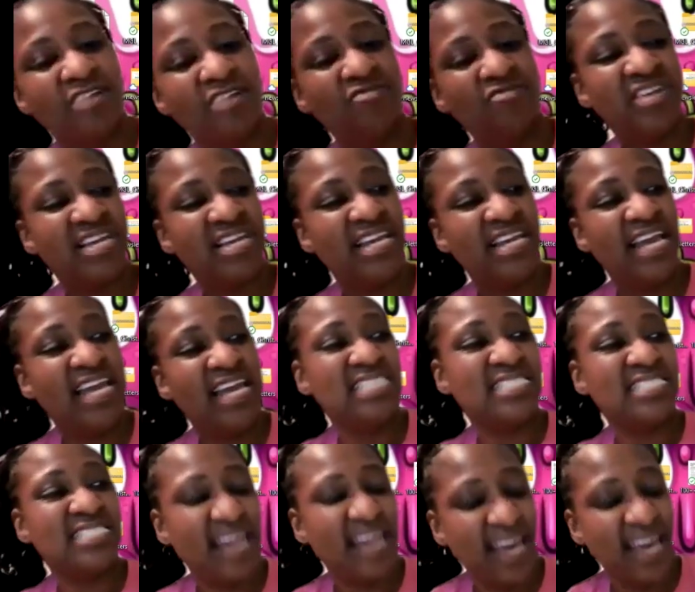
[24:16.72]
And Cricut ain't
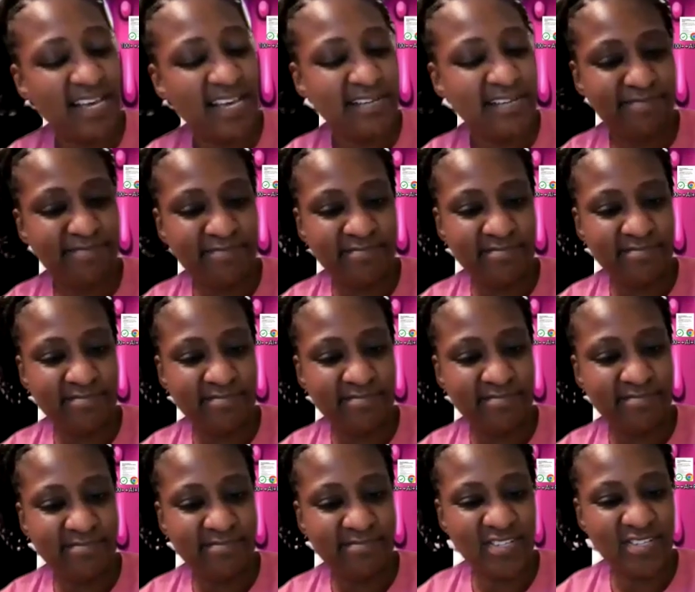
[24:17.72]
its name.
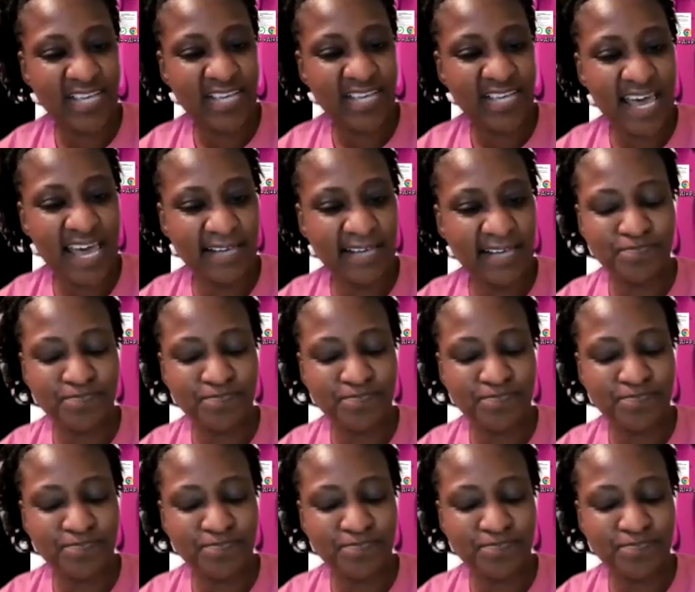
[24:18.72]
Okay?